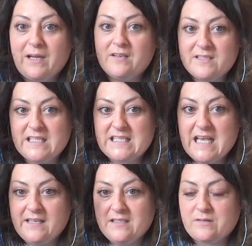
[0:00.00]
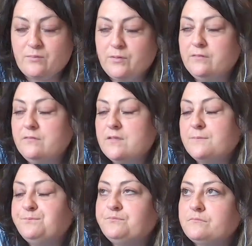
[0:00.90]
because of this hand wound.
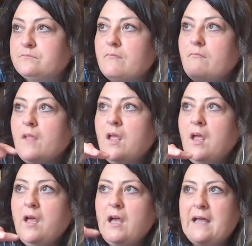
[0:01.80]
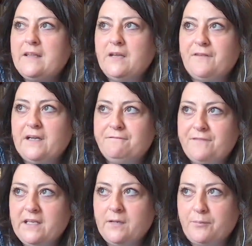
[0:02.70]
And they find
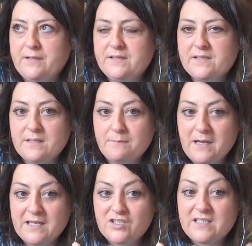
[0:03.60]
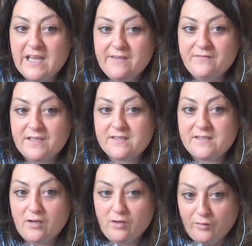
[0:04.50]
fingerprints that match
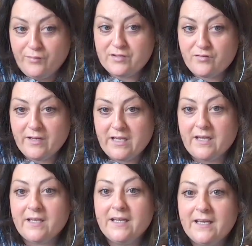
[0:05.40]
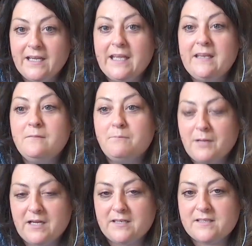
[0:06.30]
David's on the trigger in
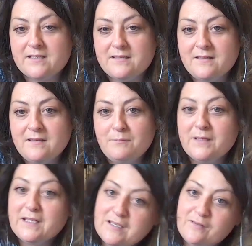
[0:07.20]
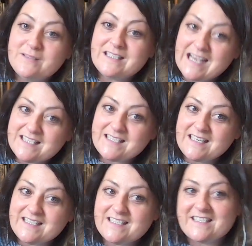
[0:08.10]
blood, but they don't test
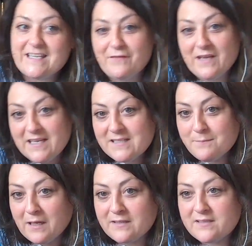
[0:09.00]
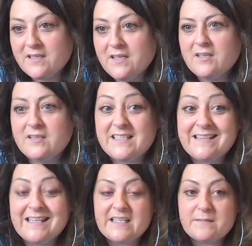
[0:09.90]
it to see if it is blood because they
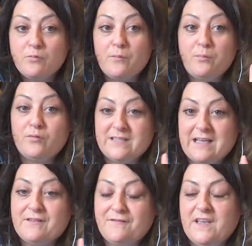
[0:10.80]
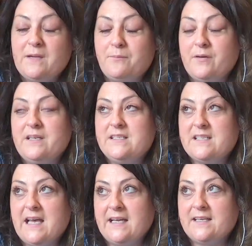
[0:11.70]
think it's more important to have the fingerprint
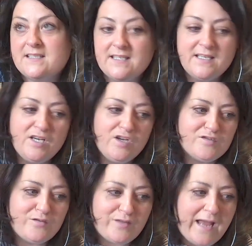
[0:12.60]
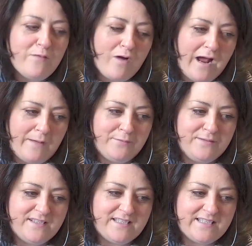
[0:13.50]
intact. So then what
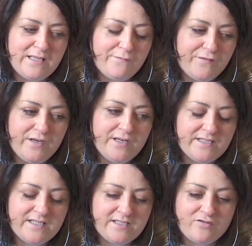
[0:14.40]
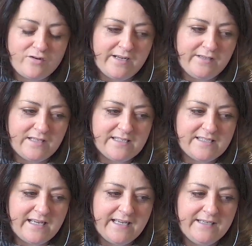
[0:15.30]
happens is in the first trial, they
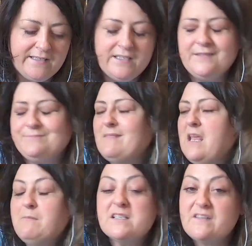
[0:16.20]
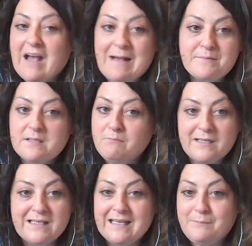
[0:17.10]
say he must have
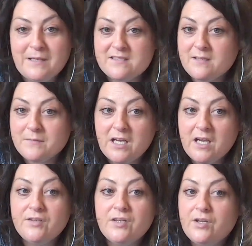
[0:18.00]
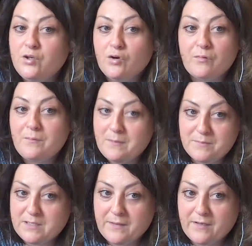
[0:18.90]
absent-mindedly picked up the gun and not remembered about